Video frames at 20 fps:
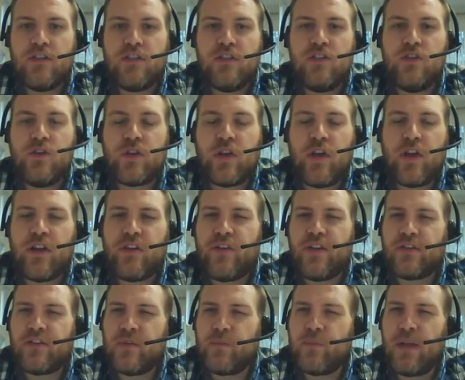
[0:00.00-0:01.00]
you kind of
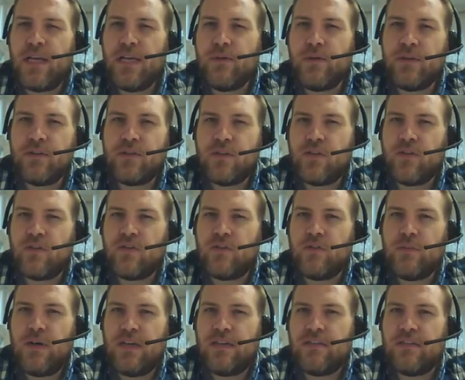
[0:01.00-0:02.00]
have to play with to
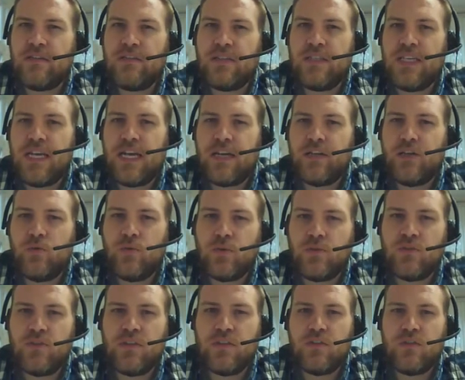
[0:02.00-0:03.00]
customize to see how you
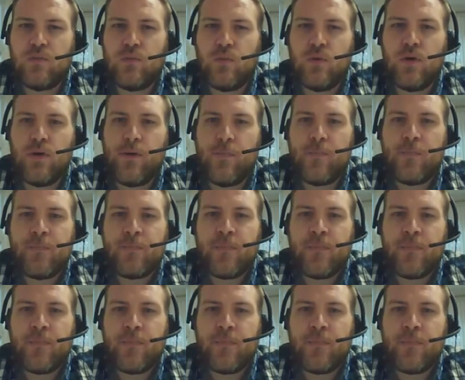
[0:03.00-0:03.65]
want it to work.